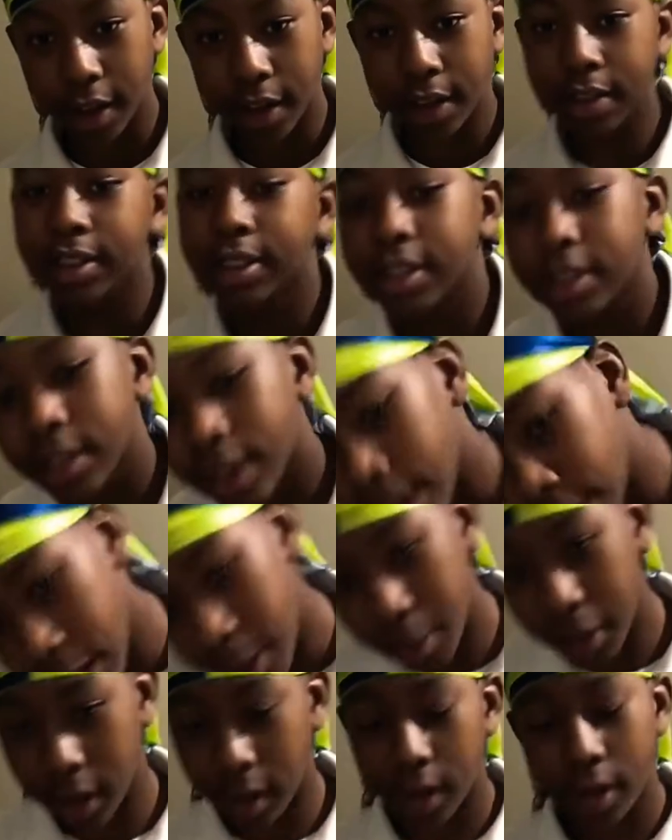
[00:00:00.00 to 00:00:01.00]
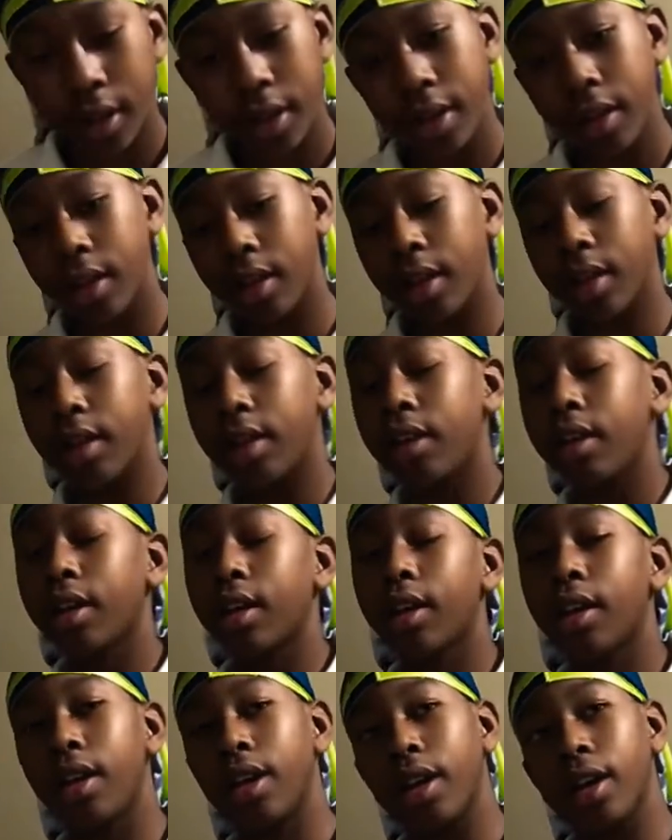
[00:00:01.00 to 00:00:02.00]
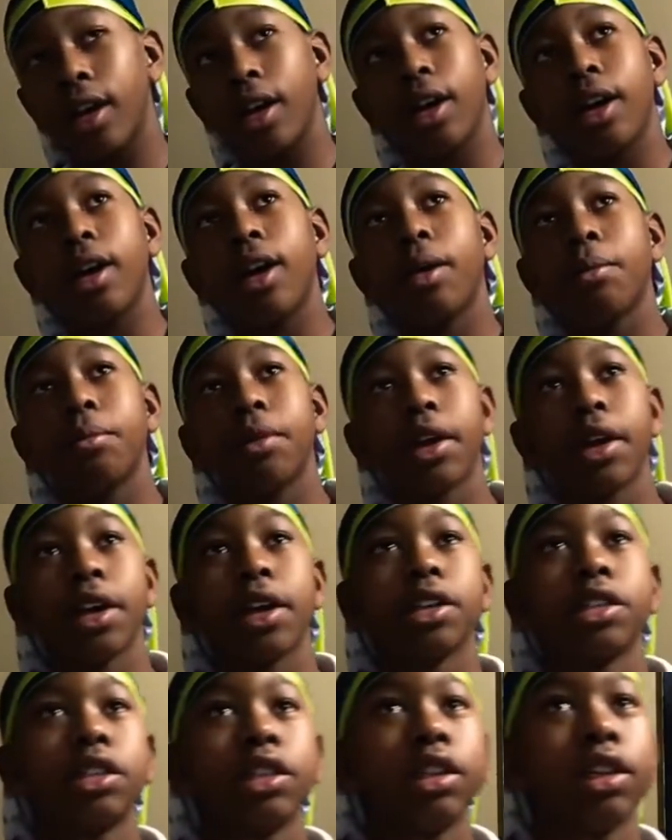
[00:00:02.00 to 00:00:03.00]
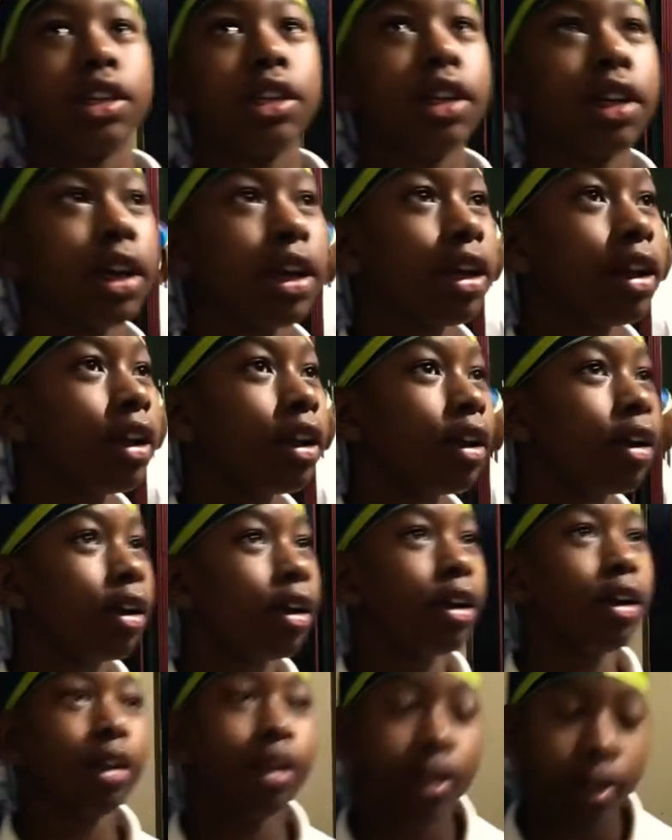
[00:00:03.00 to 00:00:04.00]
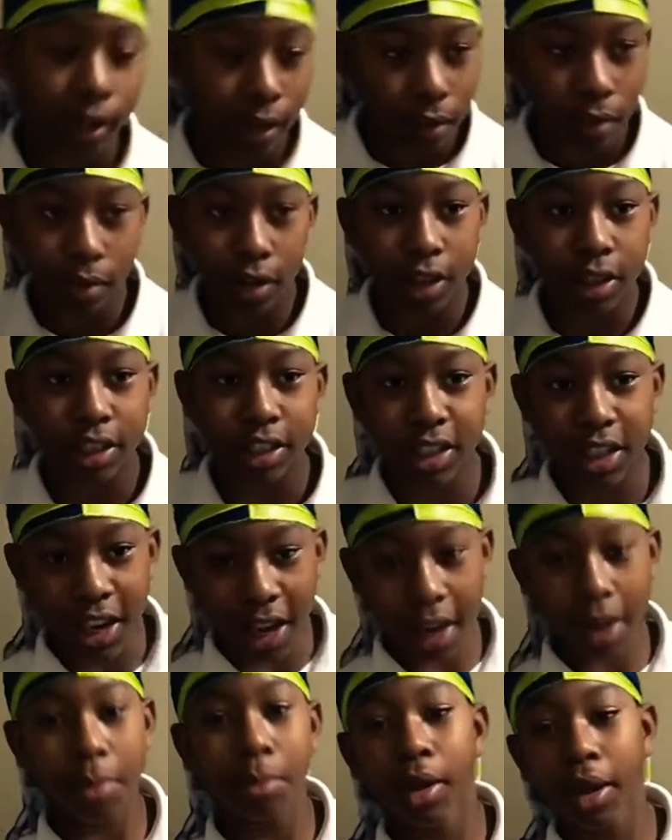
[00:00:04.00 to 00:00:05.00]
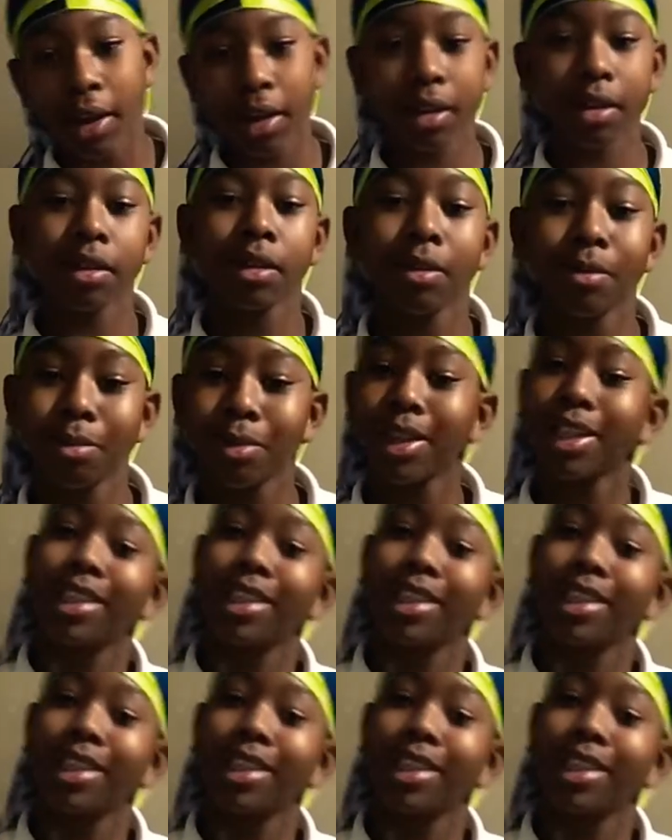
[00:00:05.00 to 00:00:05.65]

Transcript: entertainment, and yeah, I'm back at you today with a slight banger, but